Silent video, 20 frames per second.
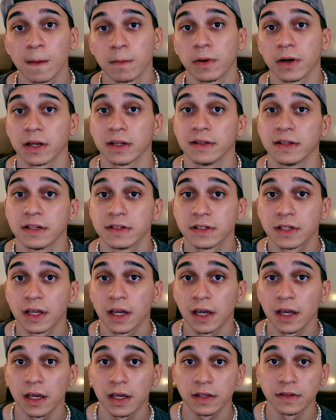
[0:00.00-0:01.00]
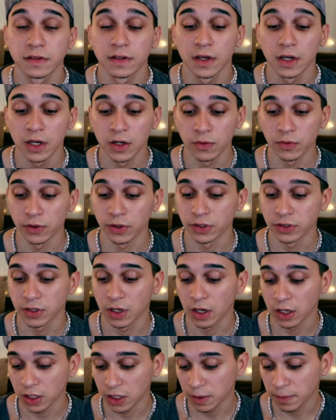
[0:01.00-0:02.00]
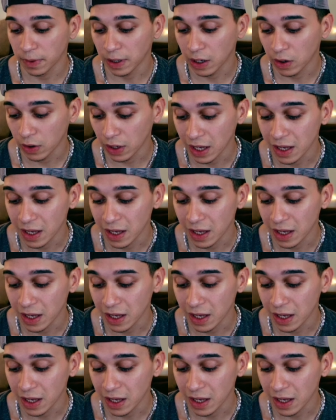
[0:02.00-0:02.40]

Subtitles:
but in this case we're talking about